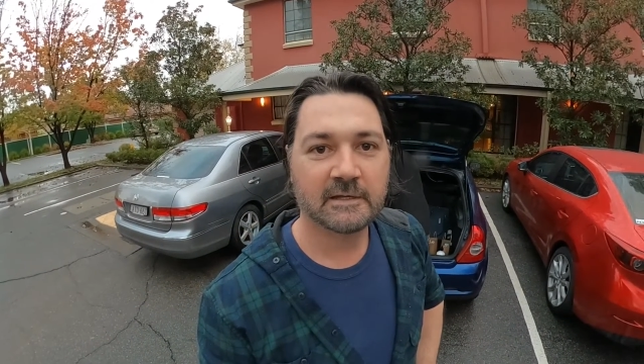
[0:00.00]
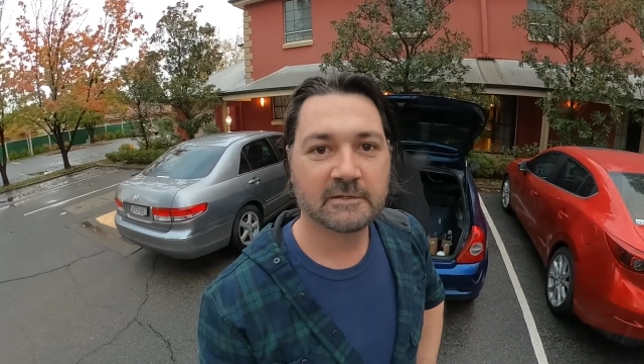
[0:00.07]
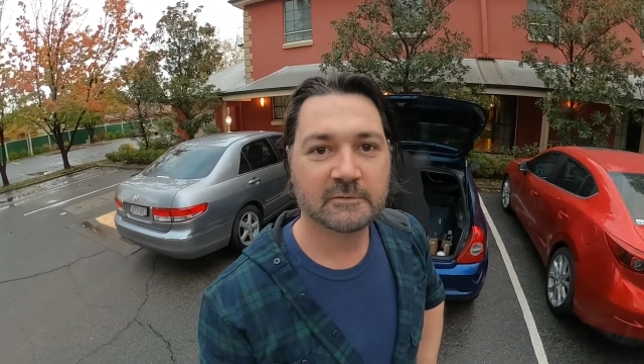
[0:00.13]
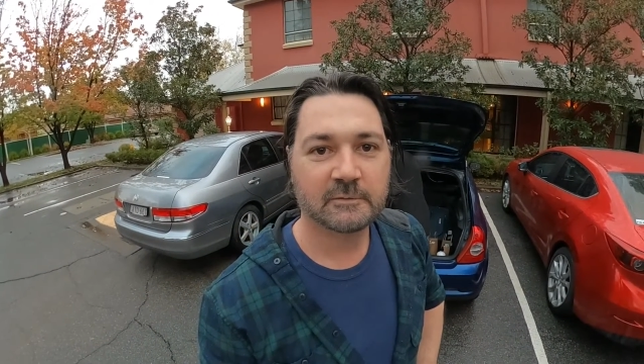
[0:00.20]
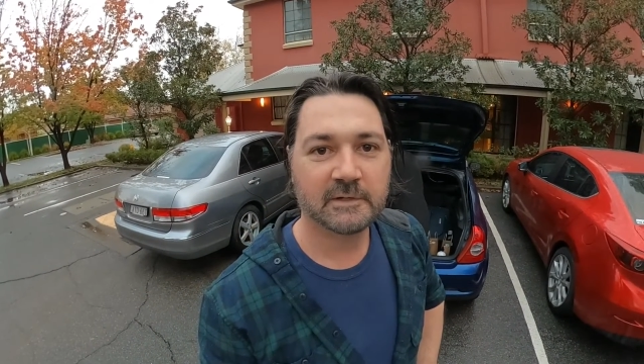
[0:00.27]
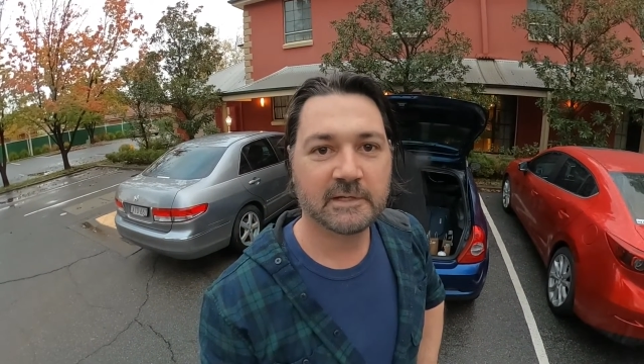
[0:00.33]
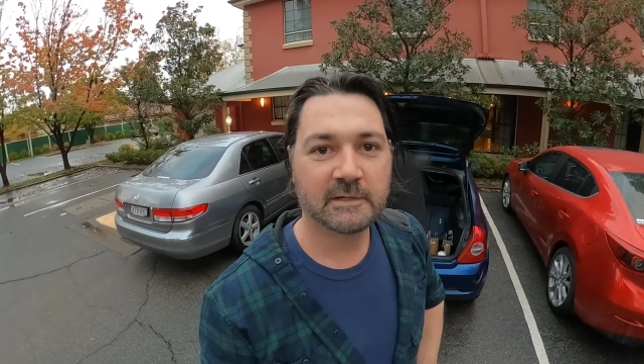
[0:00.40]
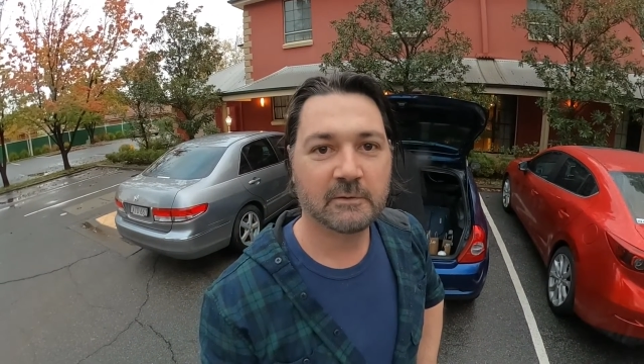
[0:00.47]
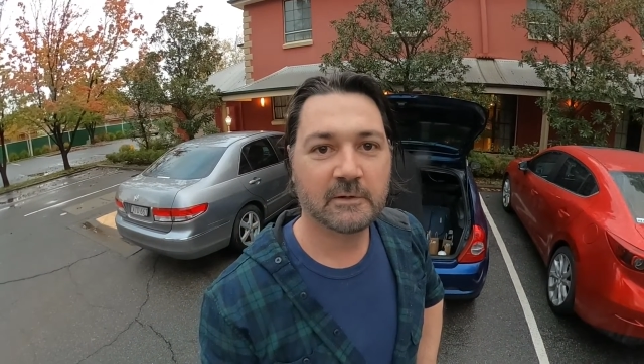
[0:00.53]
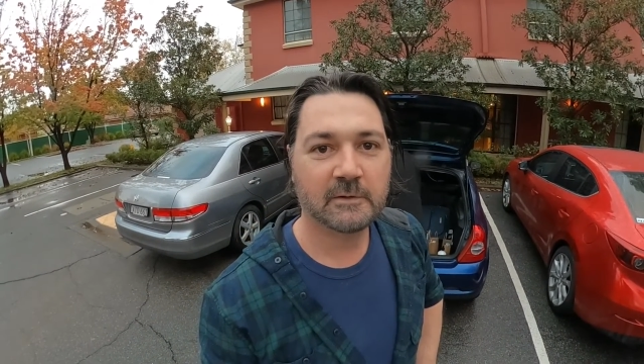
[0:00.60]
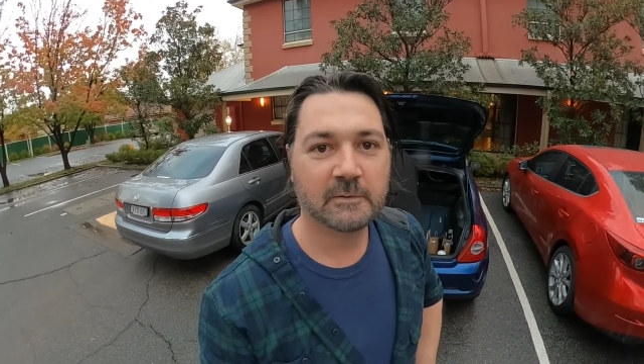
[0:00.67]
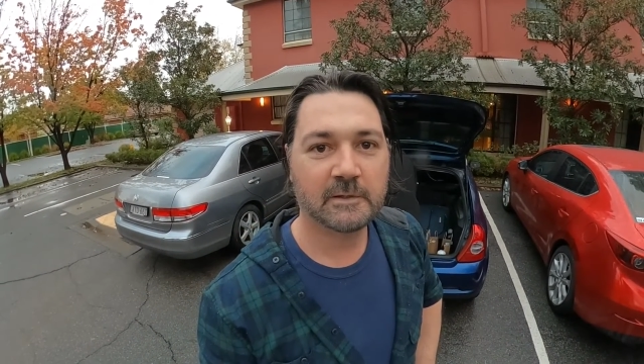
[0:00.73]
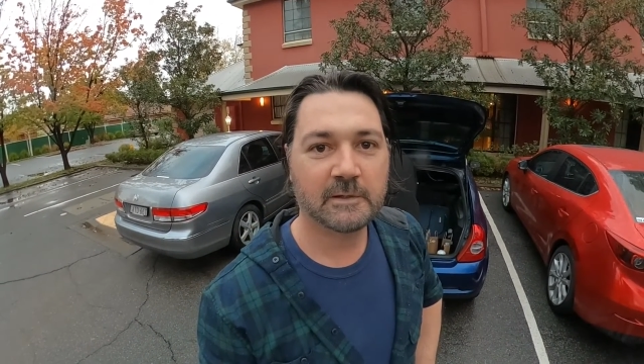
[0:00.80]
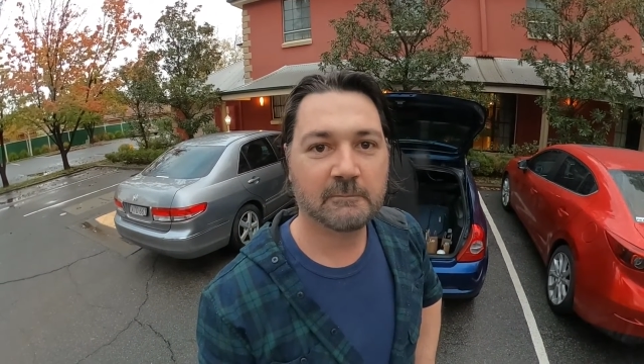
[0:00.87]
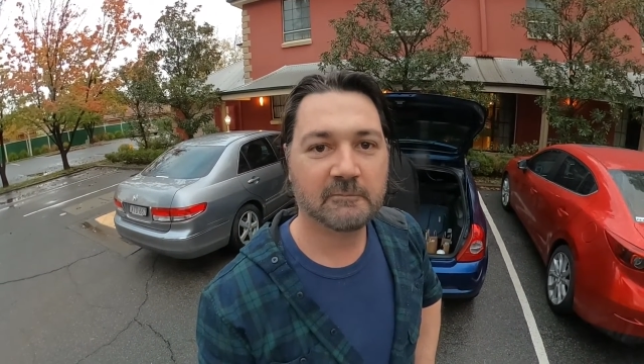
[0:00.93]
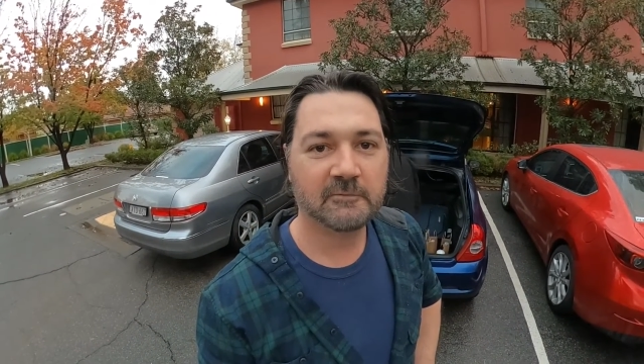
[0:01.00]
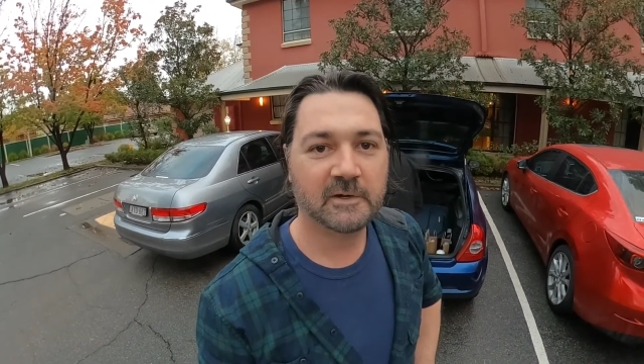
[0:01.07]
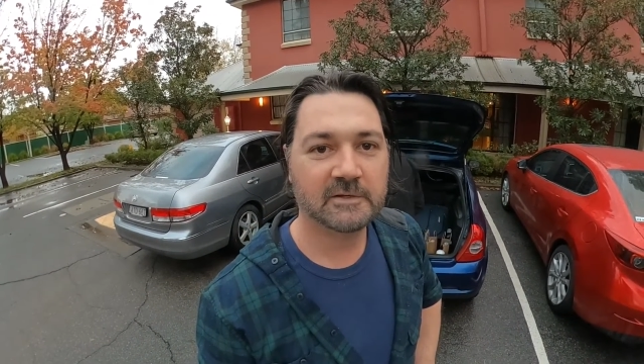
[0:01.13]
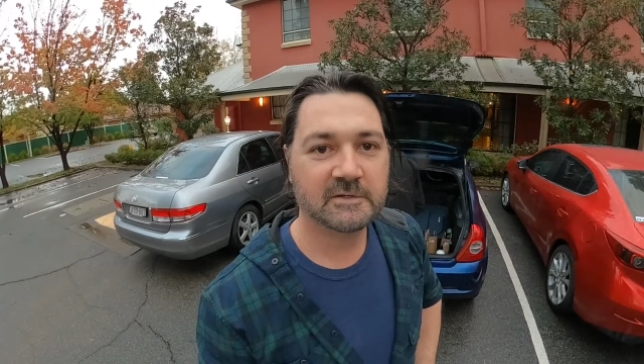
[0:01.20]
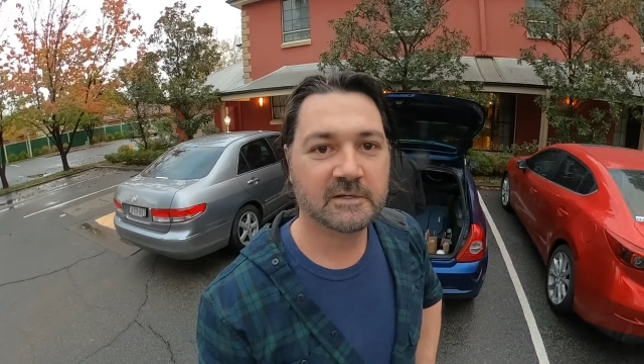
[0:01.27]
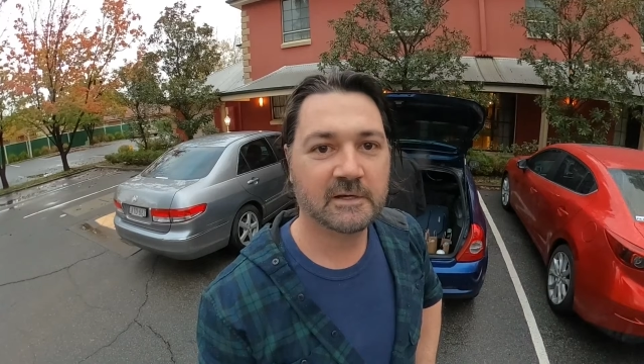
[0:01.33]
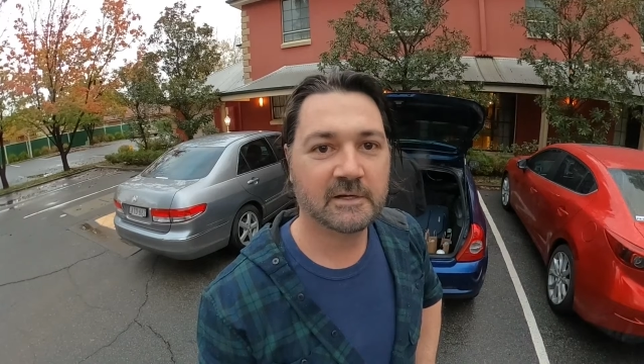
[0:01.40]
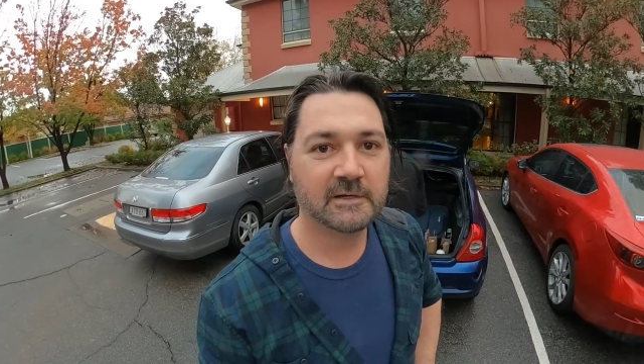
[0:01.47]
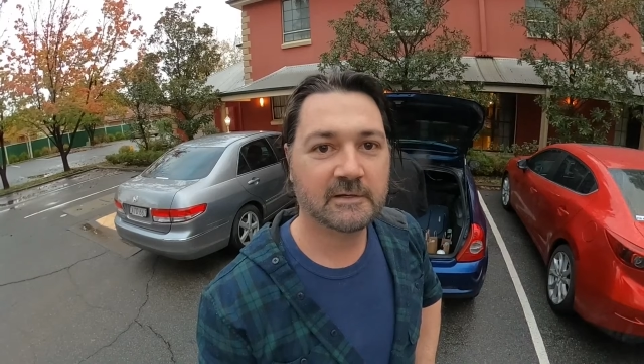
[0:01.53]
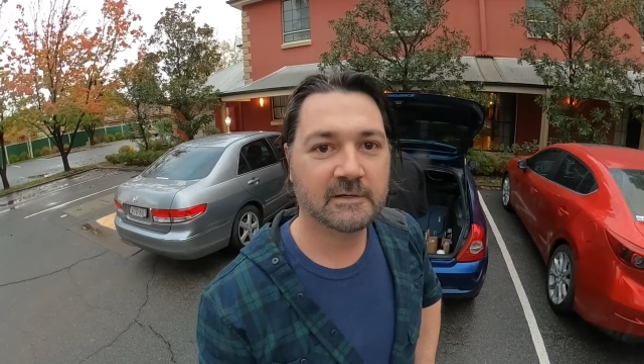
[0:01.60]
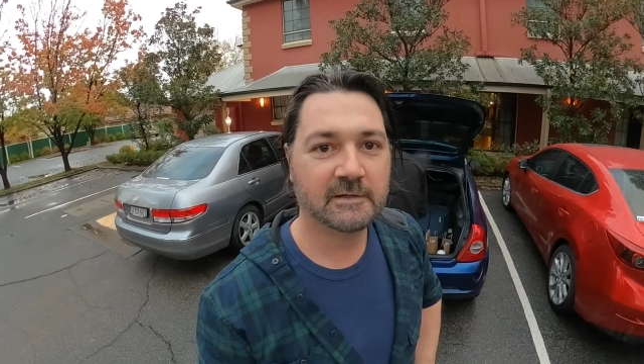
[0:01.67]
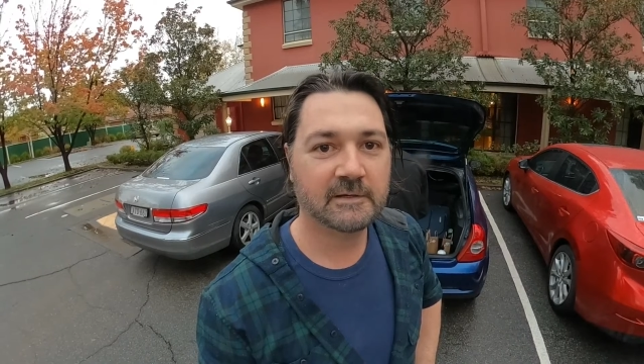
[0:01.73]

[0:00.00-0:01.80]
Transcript: 20-year-old French car,